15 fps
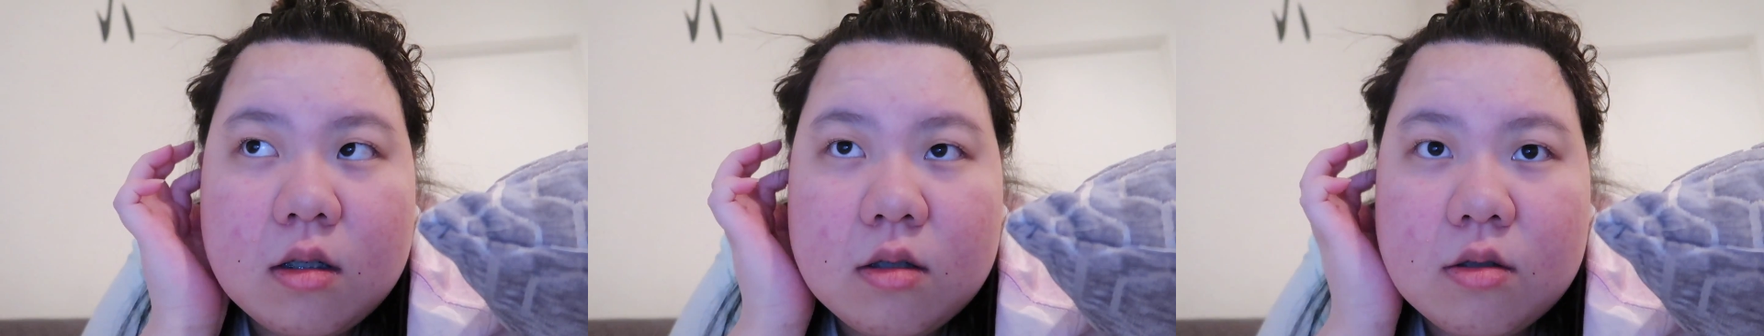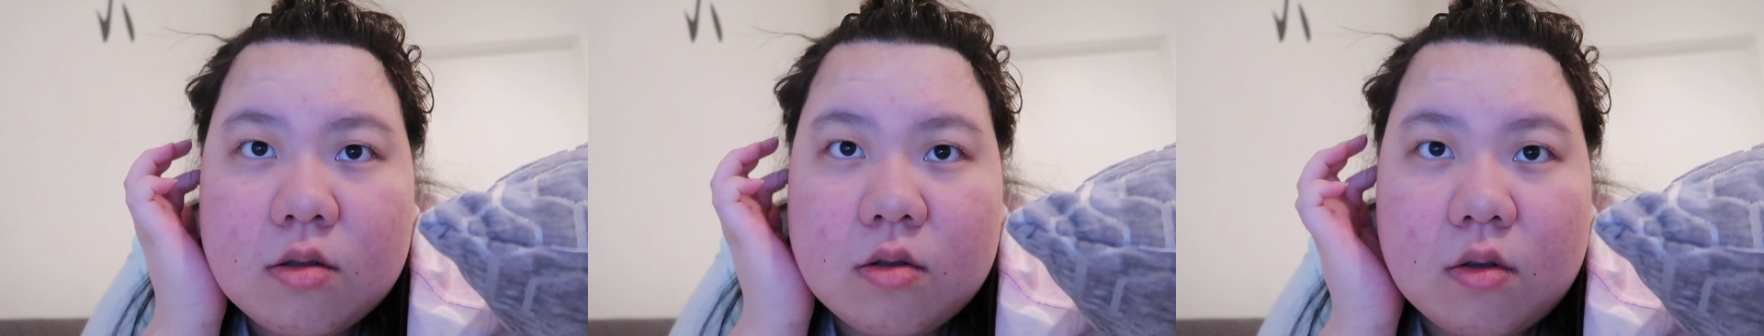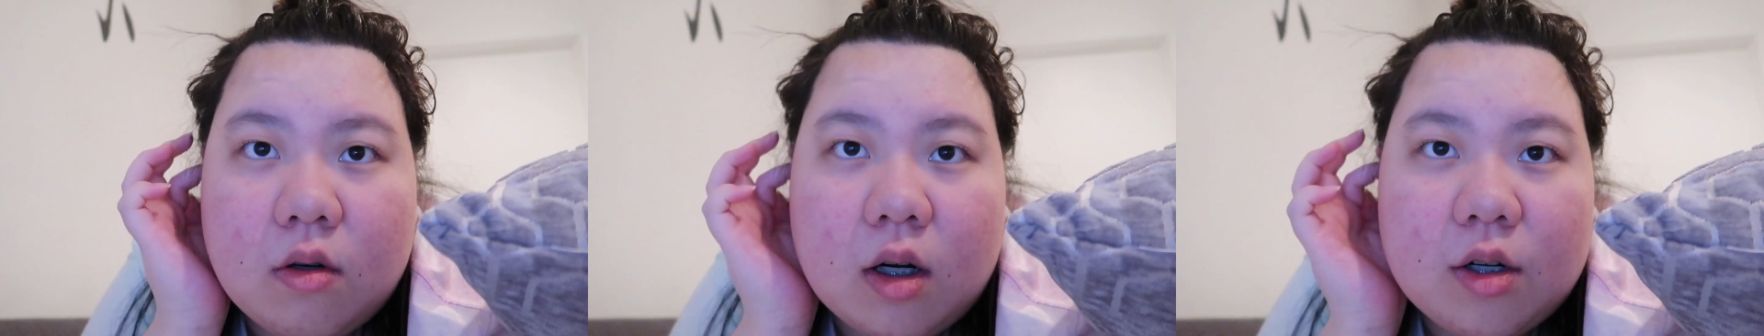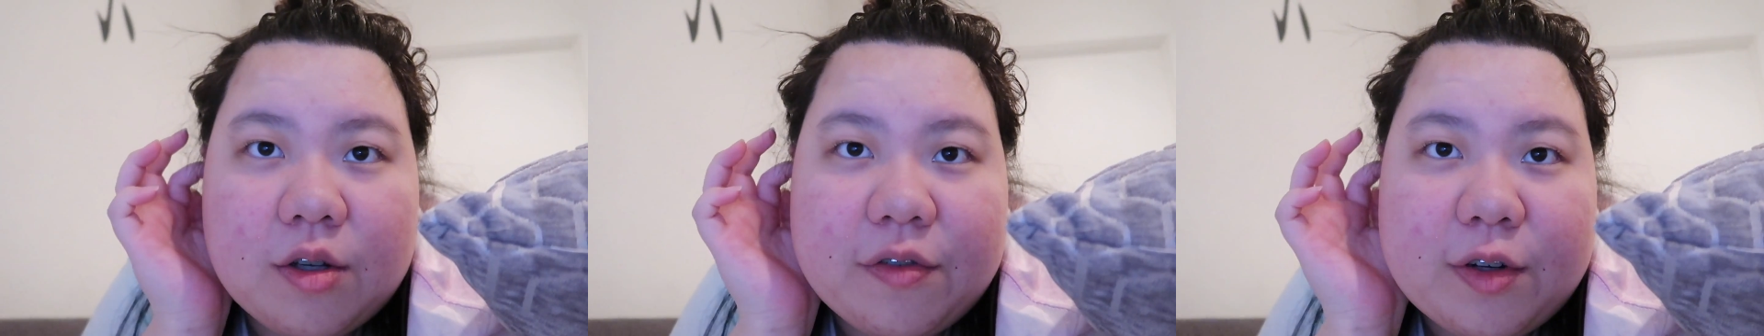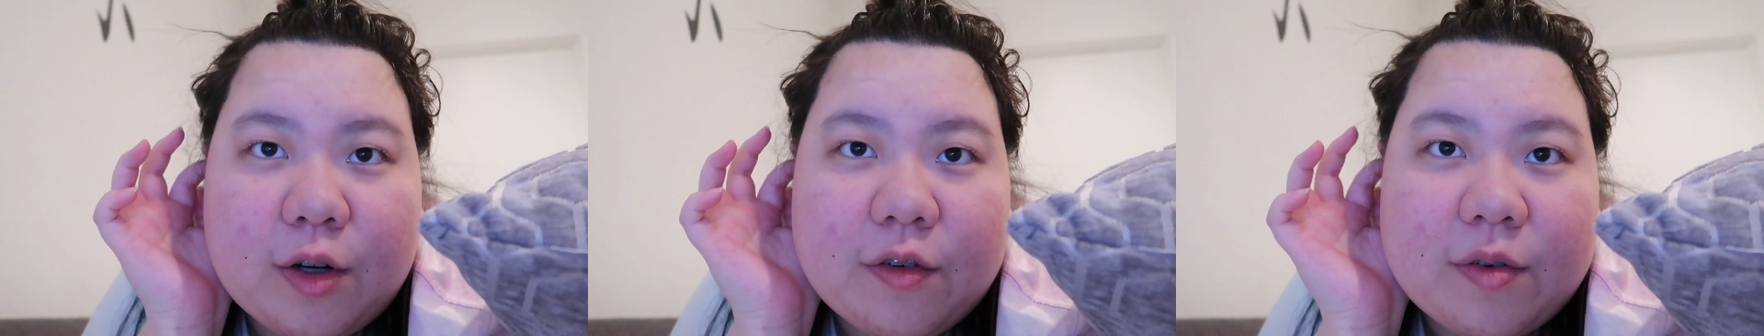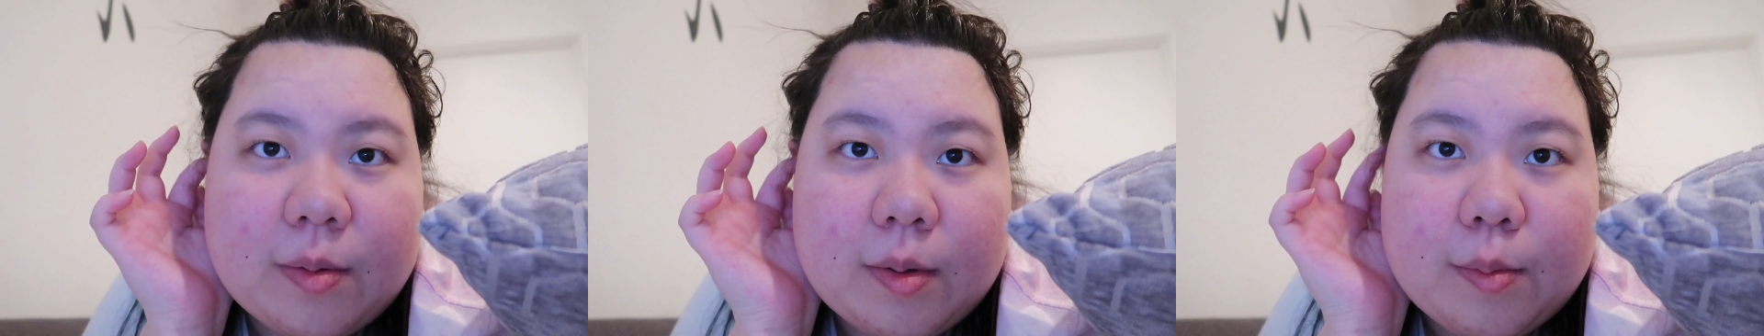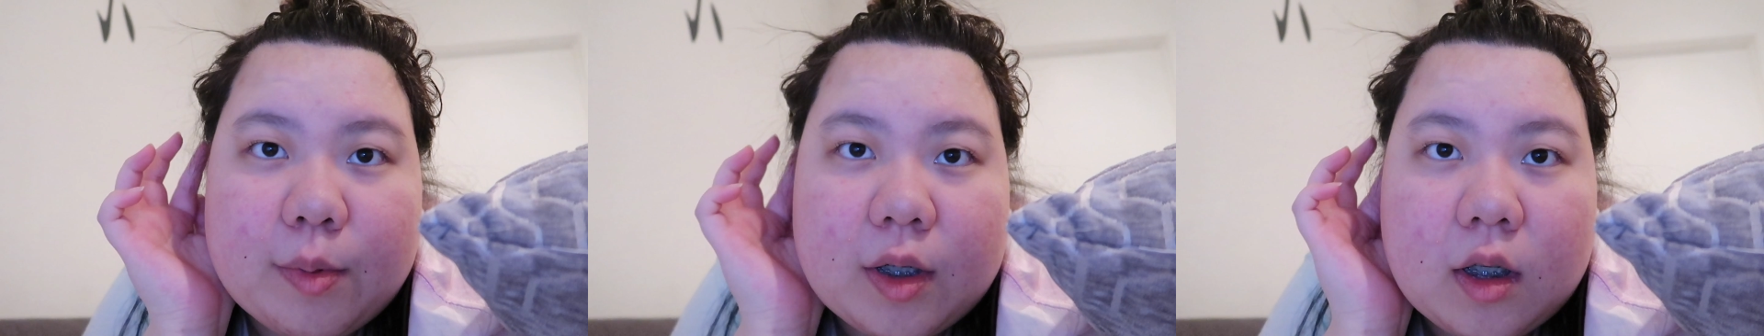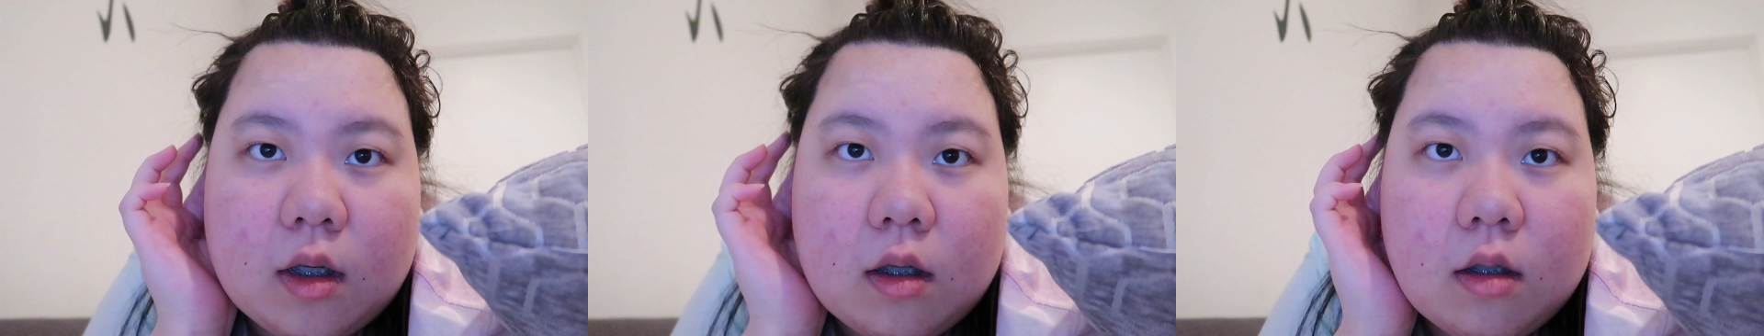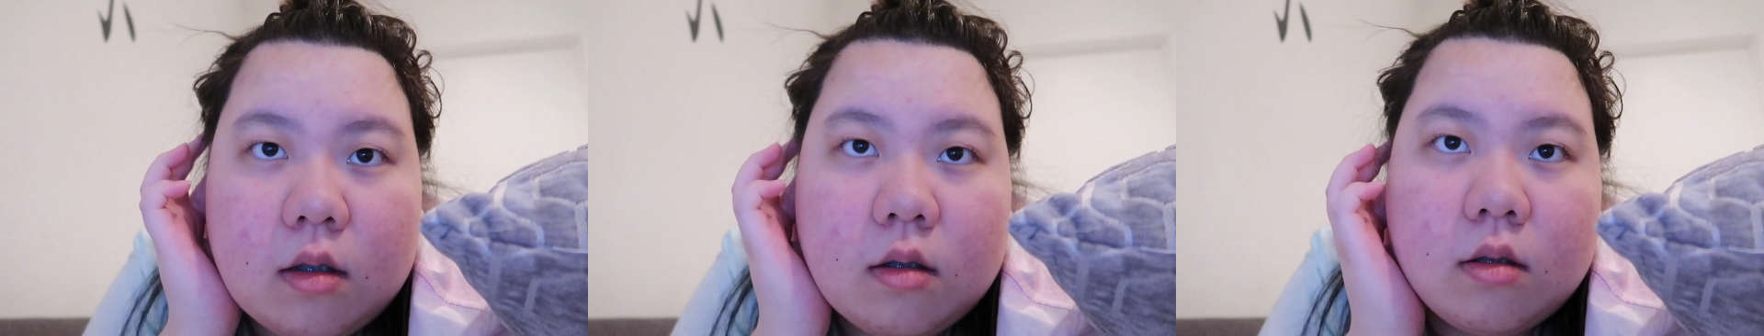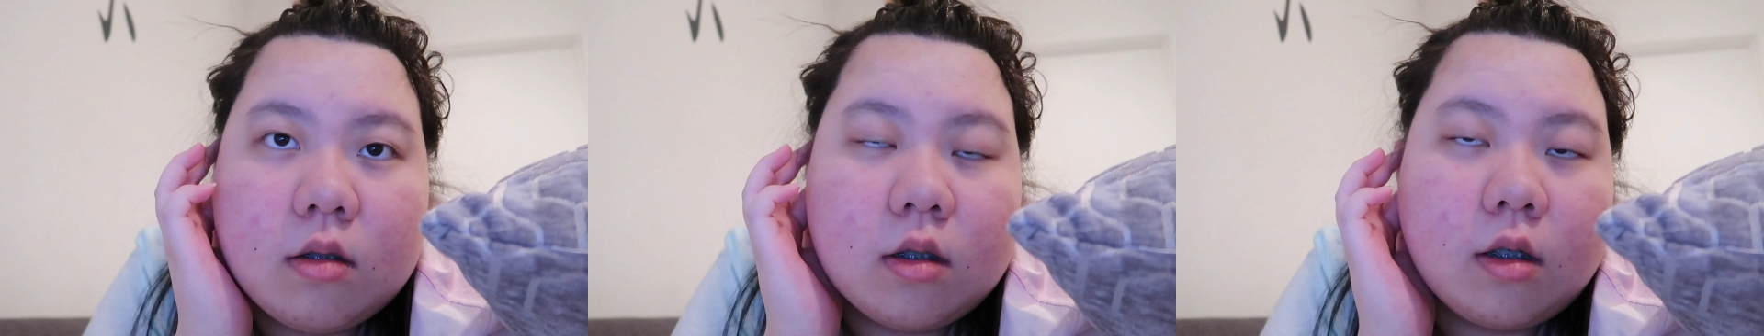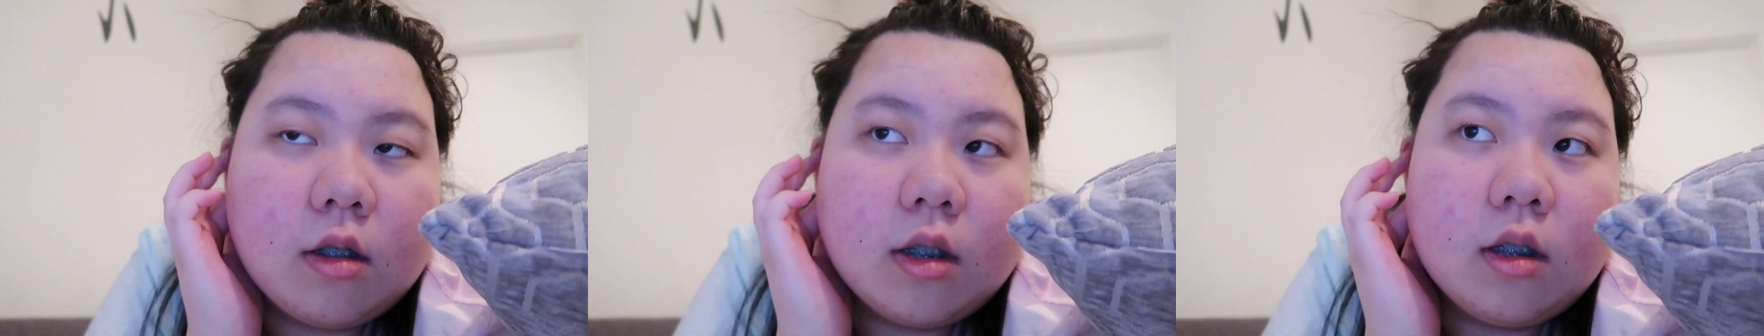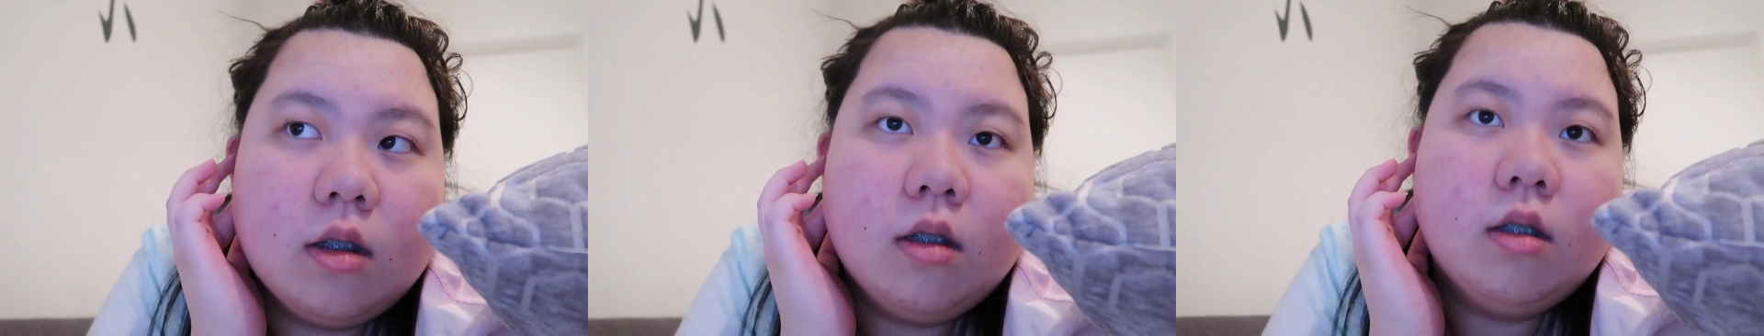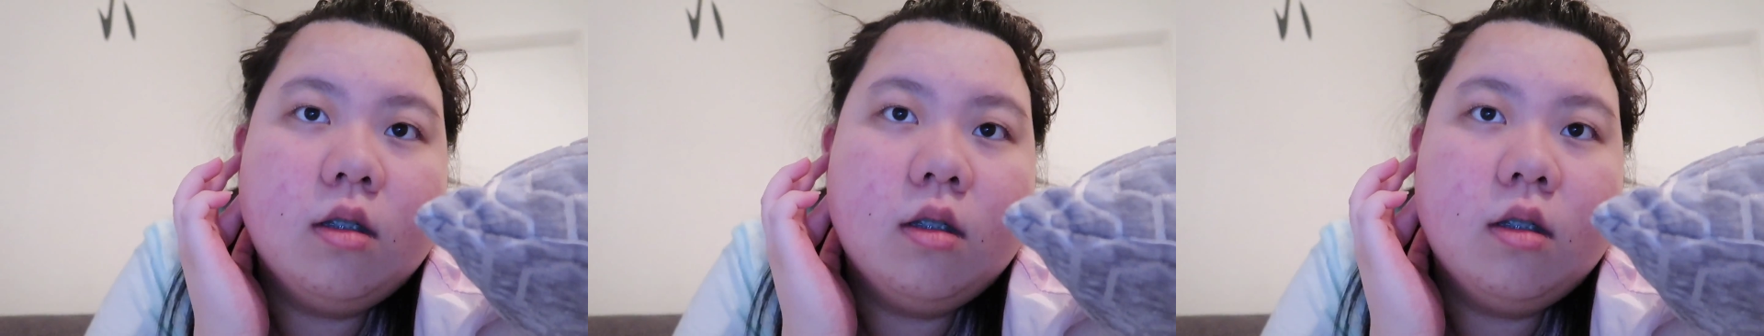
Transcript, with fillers: So I don't even know if I'm gonna bring y'all. Sorry.